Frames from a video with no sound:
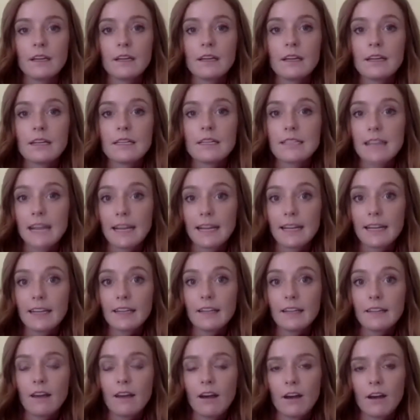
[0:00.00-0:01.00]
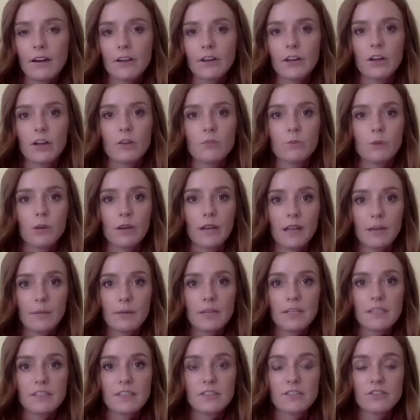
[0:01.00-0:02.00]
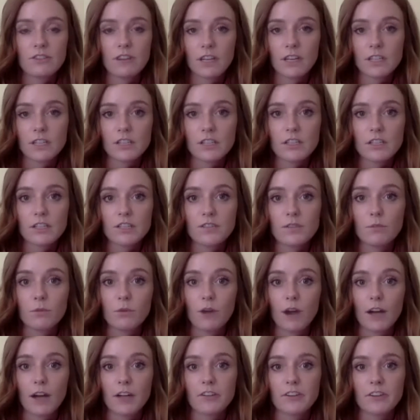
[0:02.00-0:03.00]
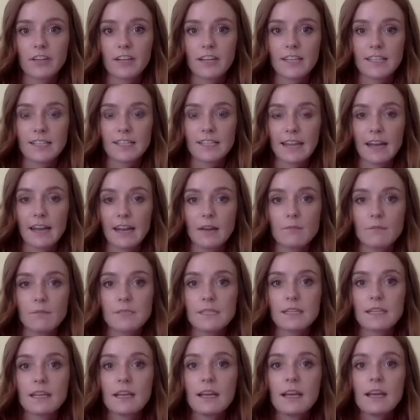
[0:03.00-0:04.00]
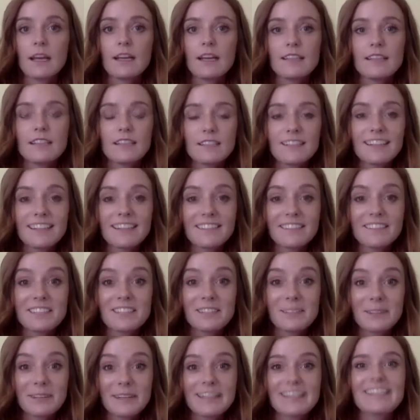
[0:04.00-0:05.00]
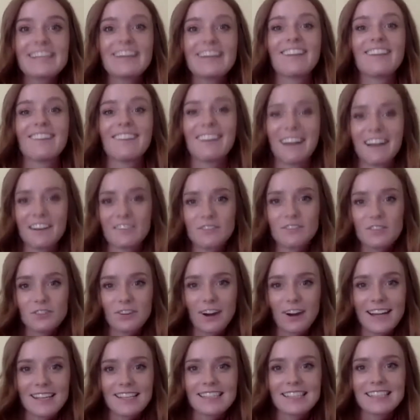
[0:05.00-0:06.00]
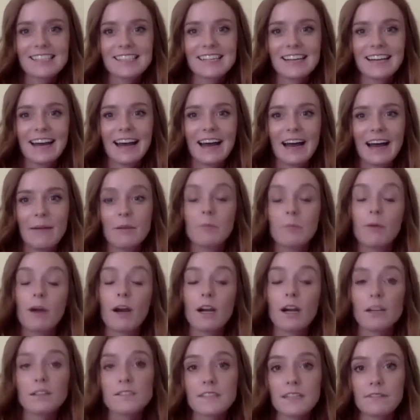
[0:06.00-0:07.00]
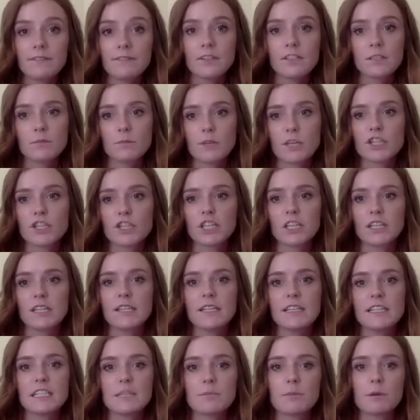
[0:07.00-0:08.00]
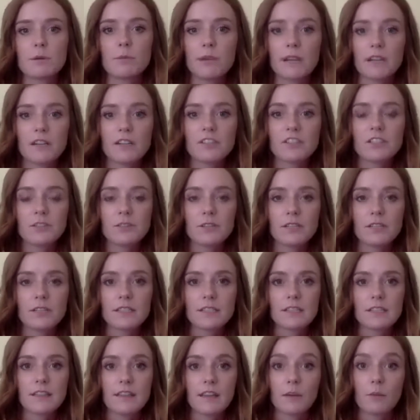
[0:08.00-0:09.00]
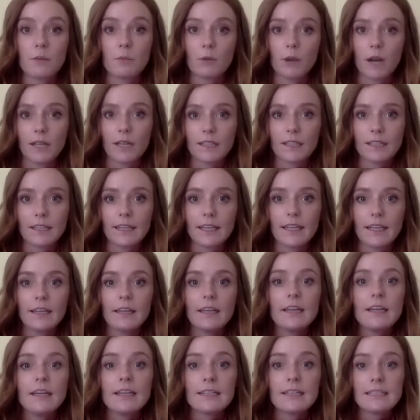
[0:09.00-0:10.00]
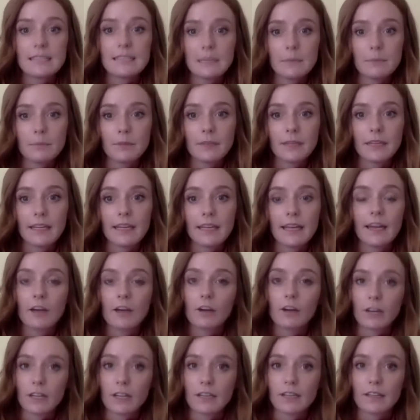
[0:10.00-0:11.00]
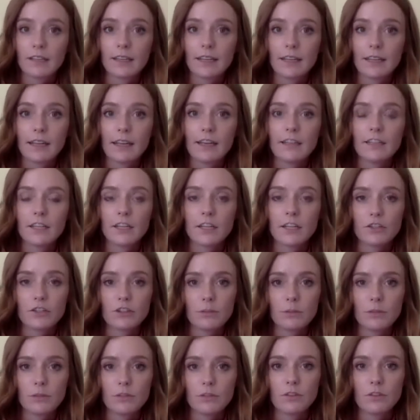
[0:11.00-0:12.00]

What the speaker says: Second, the Honor Code prohibits instructors from proctoring exams. This gives students a lot of trust, and part of Stanford's mission is to prepare students to think broadly, deeply, and critically, and to contribute to the